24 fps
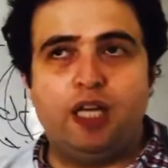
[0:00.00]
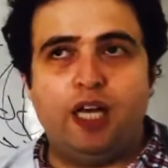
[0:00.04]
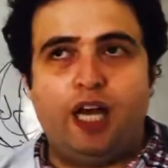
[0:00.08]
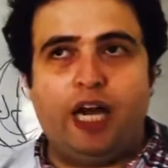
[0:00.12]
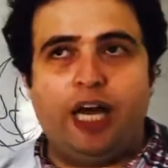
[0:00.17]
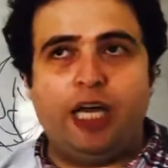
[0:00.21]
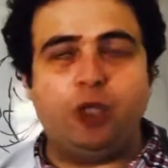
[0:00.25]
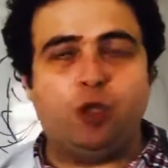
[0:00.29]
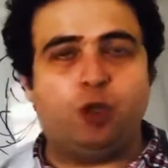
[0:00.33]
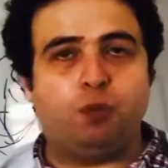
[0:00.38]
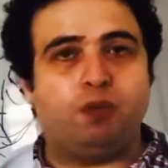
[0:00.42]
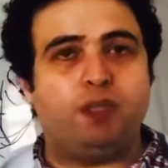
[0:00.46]
I
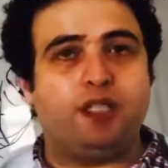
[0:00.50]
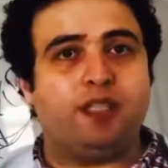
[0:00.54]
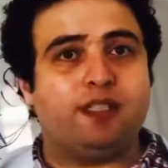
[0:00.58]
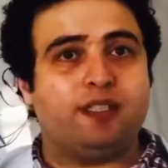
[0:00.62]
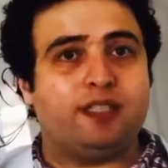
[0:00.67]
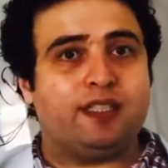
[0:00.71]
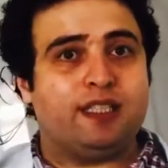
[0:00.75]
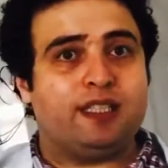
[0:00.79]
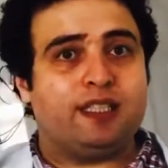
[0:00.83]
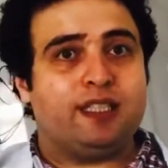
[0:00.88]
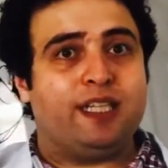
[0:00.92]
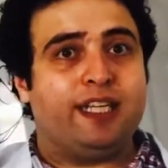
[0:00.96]
hope
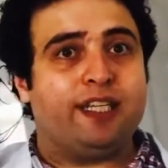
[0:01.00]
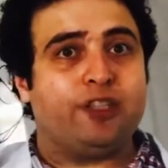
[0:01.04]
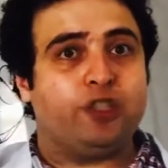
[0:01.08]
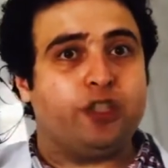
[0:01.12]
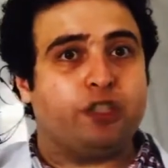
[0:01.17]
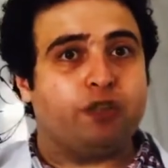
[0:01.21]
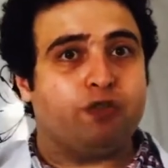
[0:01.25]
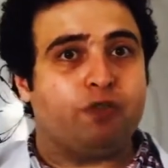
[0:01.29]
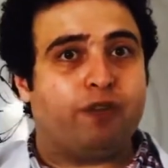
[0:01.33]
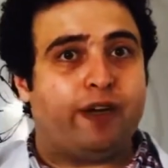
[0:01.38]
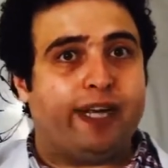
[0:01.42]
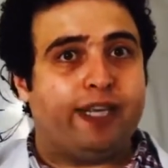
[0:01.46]
this lecture
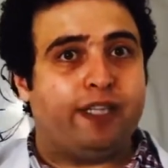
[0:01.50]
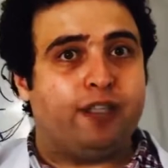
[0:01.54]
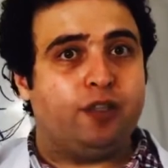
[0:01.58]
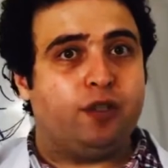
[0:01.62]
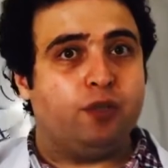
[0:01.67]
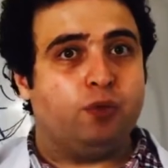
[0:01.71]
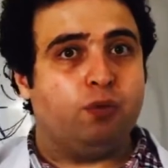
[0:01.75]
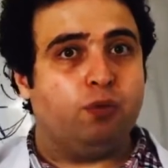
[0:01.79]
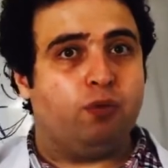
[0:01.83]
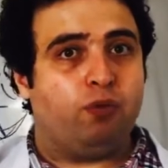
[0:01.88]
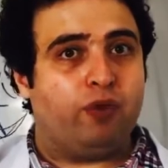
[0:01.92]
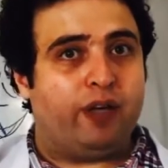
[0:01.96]
find you
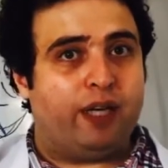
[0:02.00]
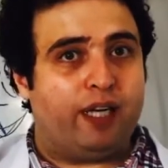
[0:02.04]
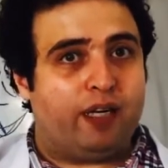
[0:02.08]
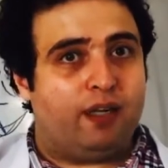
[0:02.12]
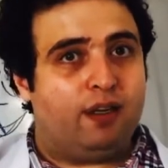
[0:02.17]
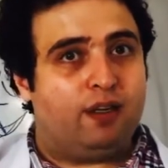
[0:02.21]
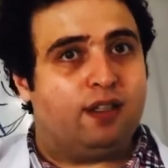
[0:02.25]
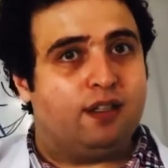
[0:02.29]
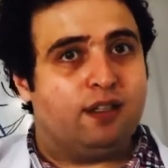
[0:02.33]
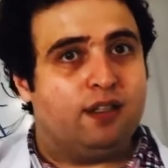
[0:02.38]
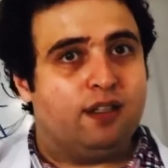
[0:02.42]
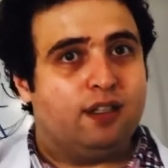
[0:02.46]
well
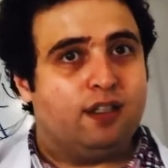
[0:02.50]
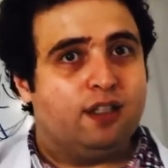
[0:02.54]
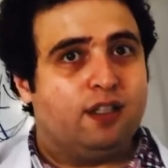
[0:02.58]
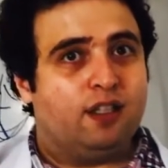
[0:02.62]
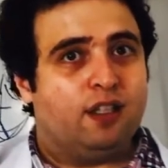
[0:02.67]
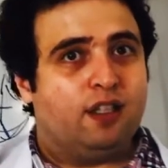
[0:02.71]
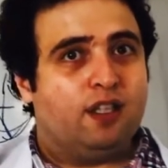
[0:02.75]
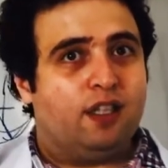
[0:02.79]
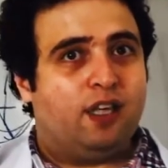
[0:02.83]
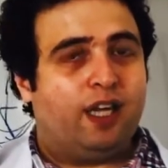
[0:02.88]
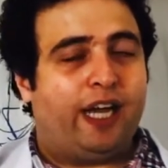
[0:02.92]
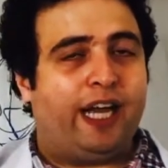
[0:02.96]

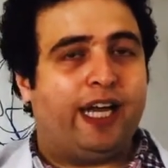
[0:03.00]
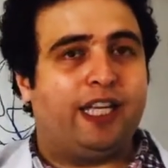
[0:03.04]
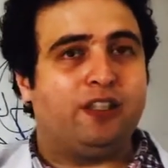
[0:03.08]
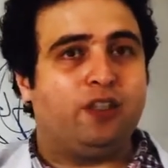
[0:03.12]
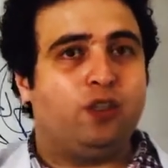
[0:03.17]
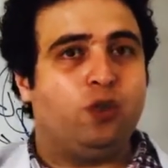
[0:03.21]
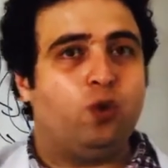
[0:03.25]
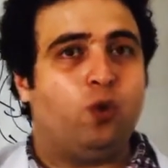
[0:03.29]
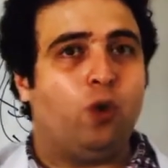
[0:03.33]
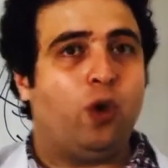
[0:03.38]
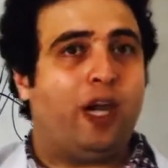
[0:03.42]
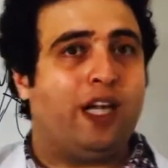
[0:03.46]
and
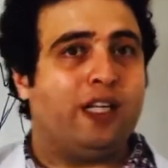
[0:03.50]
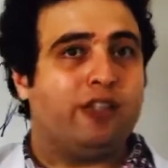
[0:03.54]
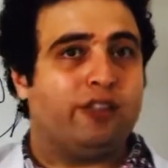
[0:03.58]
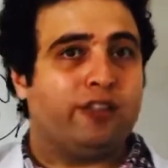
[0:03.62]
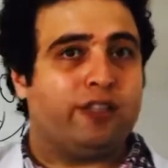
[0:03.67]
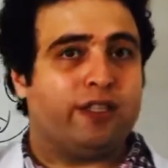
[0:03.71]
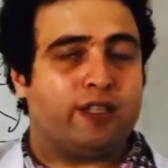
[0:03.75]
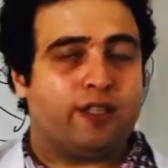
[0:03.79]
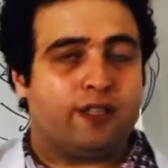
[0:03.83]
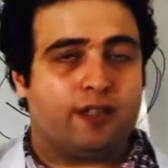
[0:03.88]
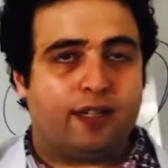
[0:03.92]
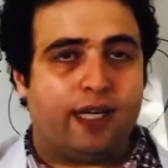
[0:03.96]
you
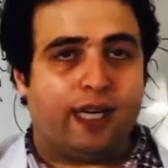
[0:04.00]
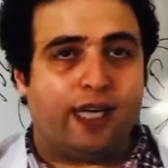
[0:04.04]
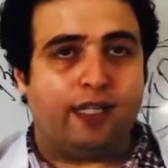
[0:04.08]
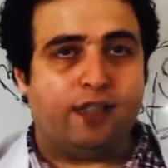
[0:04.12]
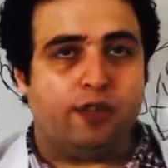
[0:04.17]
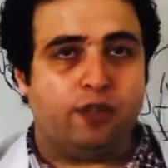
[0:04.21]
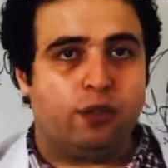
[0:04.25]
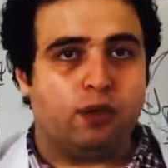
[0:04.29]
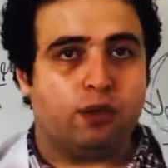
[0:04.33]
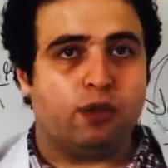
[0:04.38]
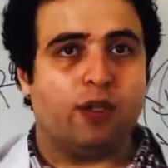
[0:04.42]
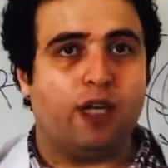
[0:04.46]
understand.
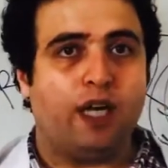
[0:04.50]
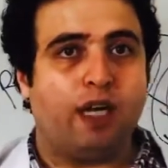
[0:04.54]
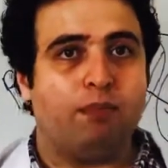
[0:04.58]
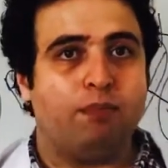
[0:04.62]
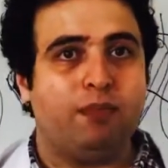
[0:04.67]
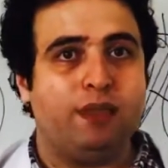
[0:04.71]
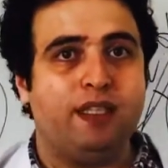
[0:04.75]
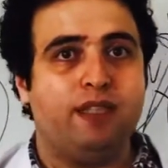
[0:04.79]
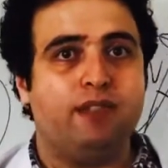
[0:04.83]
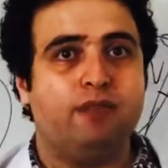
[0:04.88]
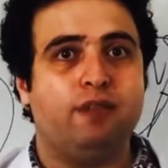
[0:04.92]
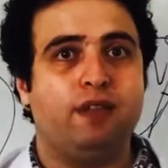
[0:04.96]
Your comment
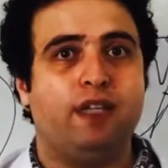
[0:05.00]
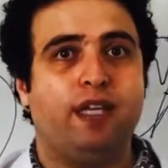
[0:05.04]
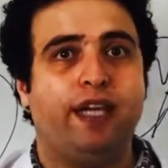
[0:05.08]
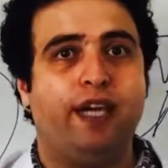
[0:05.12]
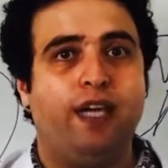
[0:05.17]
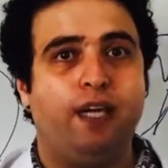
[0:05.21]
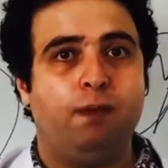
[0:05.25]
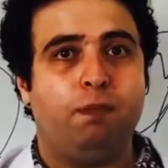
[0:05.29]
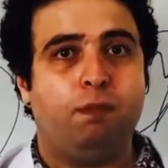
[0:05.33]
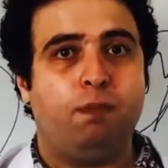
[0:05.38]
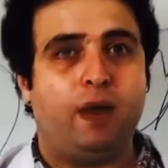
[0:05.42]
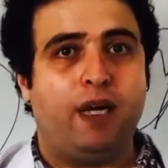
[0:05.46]
will
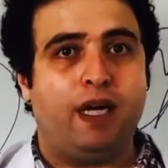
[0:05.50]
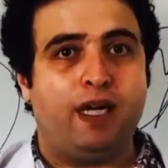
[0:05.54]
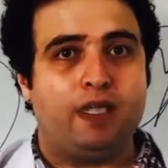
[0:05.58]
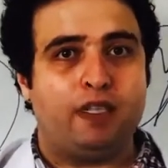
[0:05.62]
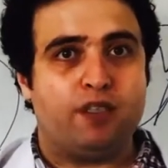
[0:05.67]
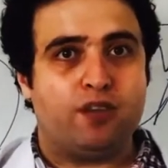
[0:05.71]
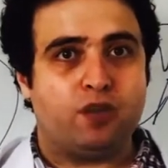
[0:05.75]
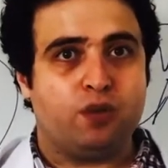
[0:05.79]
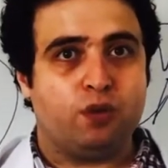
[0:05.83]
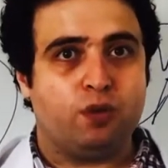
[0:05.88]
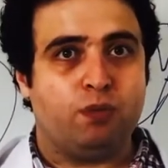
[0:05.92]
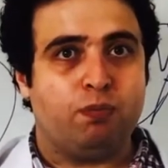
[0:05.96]
help us
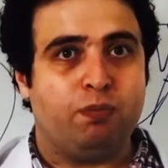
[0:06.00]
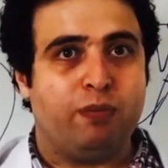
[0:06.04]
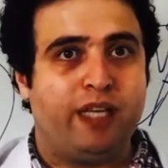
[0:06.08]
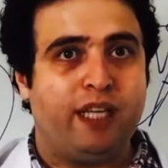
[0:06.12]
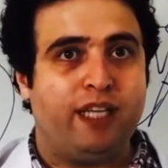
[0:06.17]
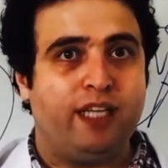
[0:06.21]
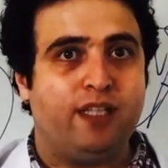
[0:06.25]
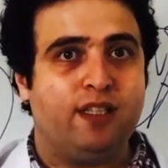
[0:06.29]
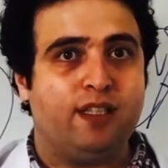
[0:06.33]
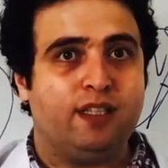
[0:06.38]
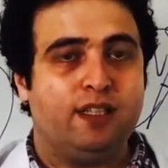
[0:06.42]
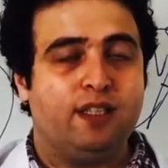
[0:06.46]
to make
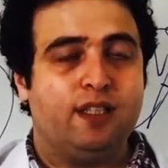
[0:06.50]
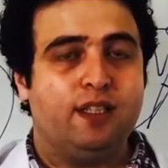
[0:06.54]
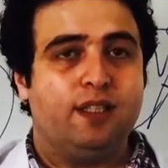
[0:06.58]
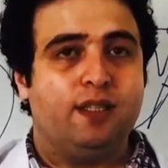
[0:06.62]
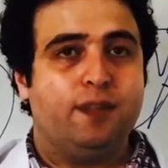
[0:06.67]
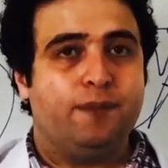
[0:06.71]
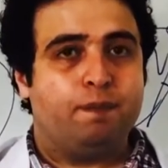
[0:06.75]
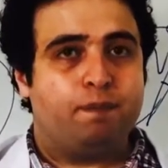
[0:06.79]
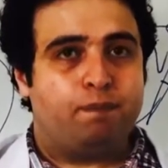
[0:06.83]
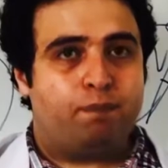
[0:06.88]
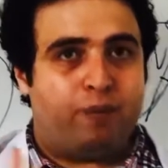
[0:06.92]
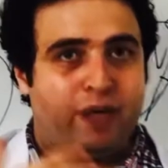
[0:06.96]

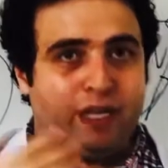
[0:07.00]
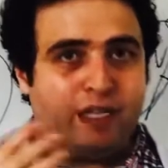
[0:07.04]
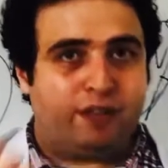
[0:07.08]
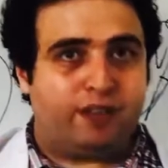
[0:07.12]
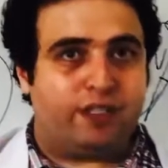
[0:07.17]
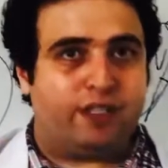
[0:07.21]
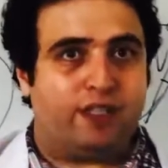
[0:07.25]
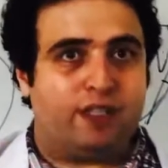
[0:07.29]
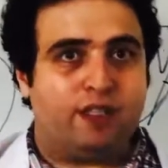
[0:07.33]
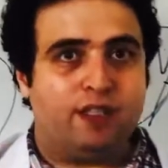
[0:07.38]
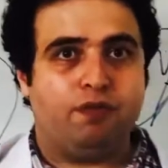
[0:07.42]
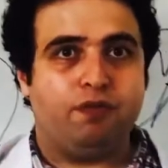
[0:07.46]
better
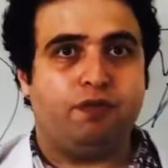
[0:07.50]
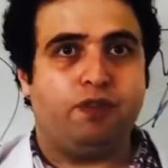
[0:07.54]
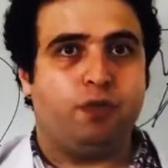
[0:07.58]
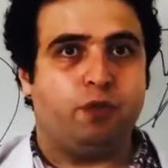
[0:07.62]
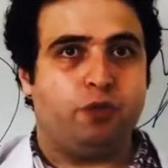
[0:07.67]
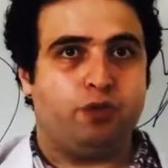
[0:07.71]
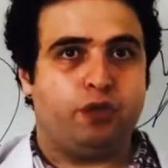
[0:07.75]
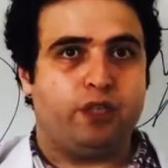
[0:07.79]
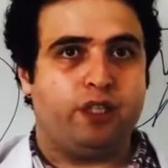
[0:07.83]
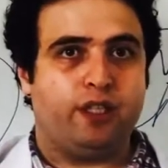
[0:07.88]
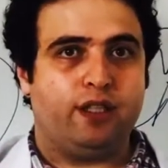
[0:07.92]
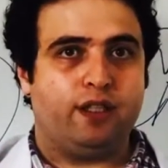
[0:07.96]
in the
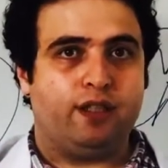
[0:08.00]
future.